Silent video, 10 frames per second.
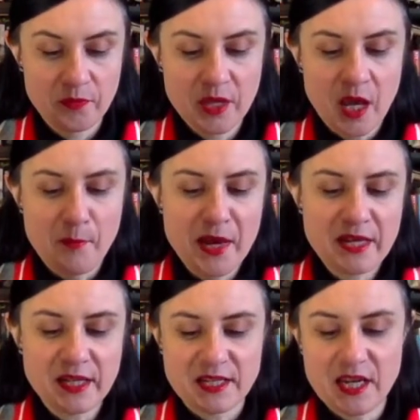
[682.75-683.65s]
A man
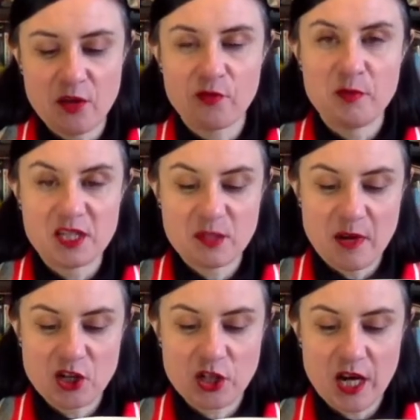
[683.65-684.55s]
gets out from his
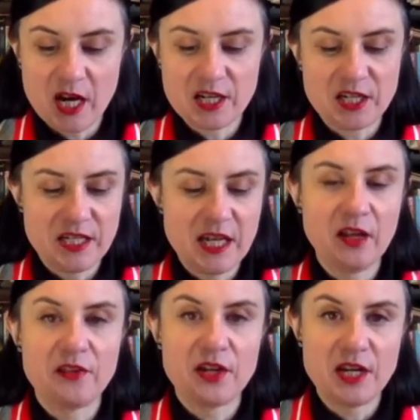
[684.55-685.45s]
smashed car to yell at
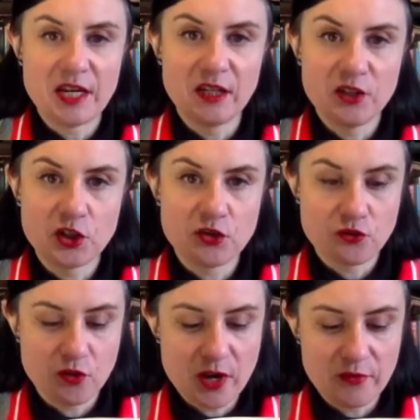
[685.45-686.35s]
the negligent
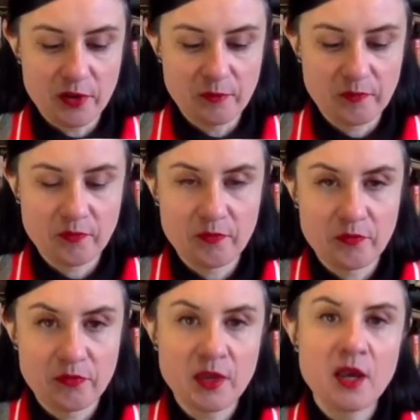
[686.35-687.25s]
driver.
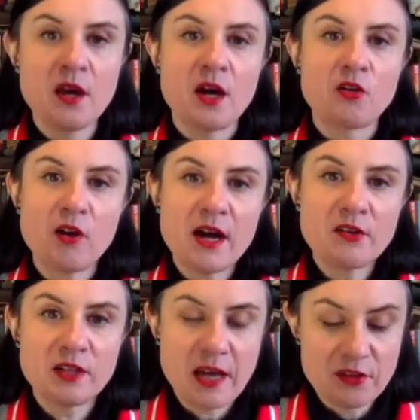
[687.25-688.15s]
A crowd
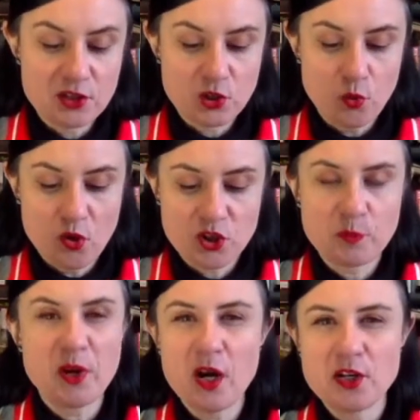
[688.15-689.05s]
gathers to watch, but
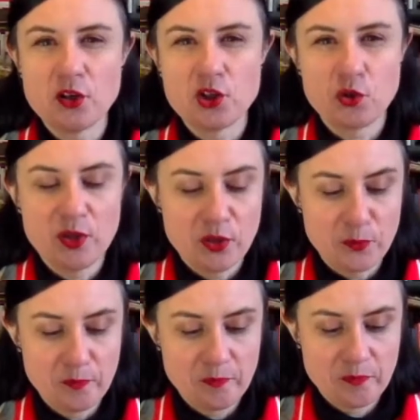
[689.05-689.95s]
I don't join them.
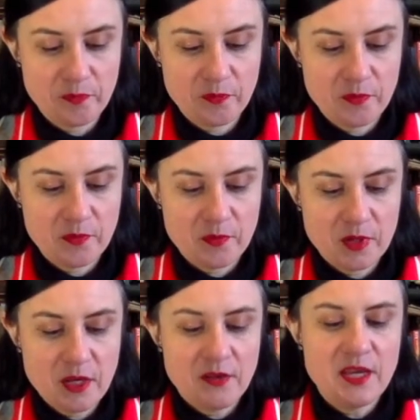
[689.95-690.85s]

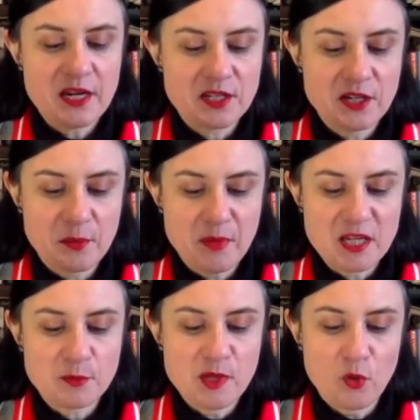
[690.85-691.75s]
The accident makes
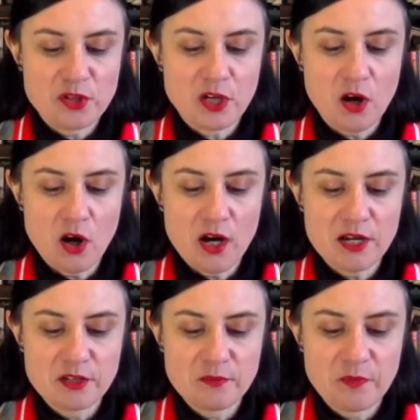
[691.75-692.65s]
me want to hide,
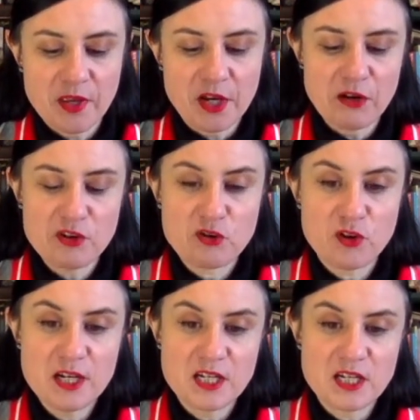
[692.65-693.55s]
and I
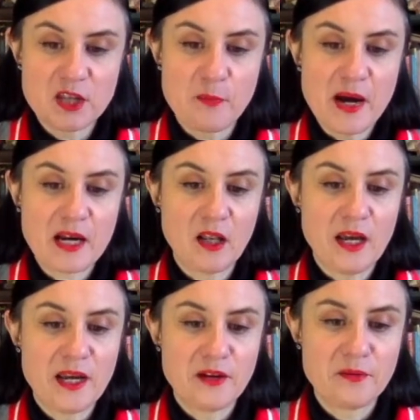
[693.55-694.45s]
retreat into the back lane,